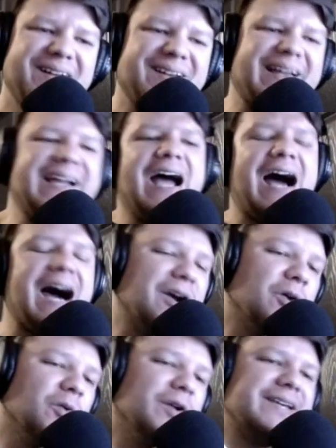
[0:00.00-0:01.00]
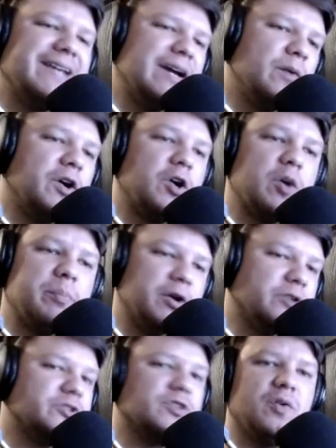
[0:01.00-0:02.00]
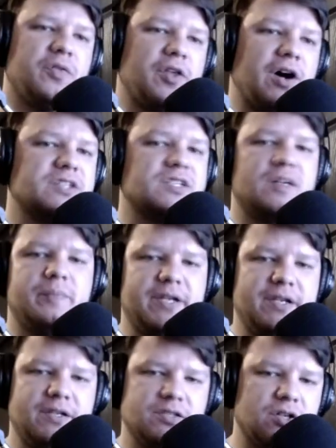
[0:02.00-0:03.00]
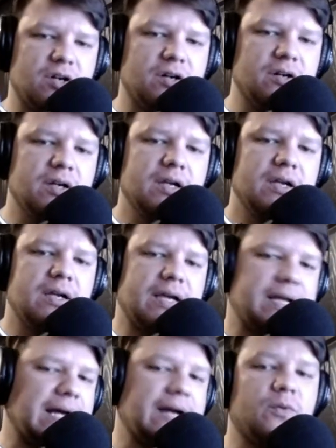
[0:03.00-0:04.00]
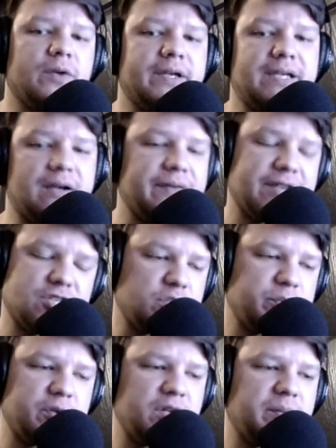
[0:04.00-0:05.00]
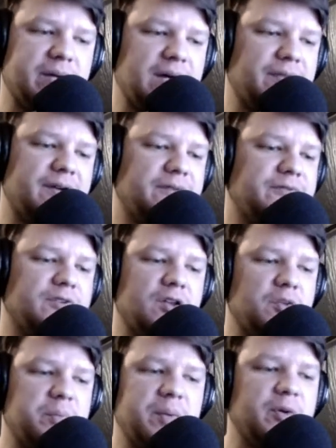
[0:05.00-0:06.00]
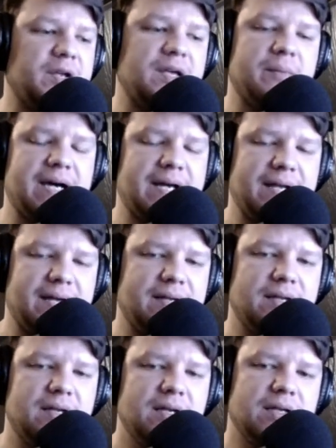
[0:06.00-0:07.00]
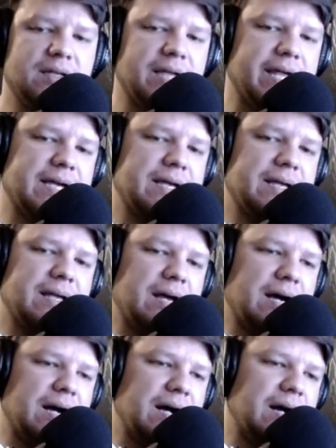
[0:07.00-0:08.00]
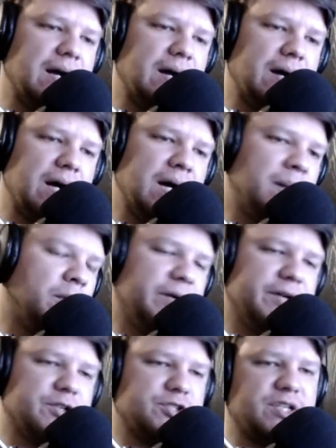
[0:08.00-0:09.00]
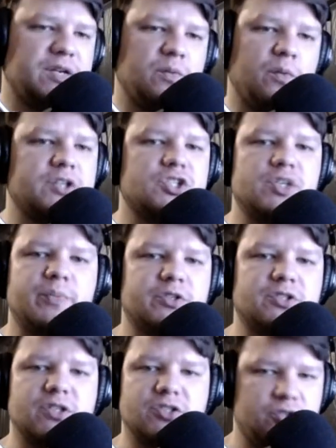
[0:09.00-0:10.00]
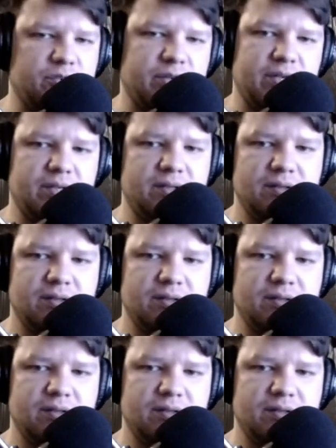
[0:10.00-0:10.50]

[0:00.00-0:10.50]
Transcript: Like yeah. I don't really care what her personal thoughts and opinions are. And I don't really care that she's putting them out there for other people to get mad at. Like Yeah. I'm only interested in what she puts on screen.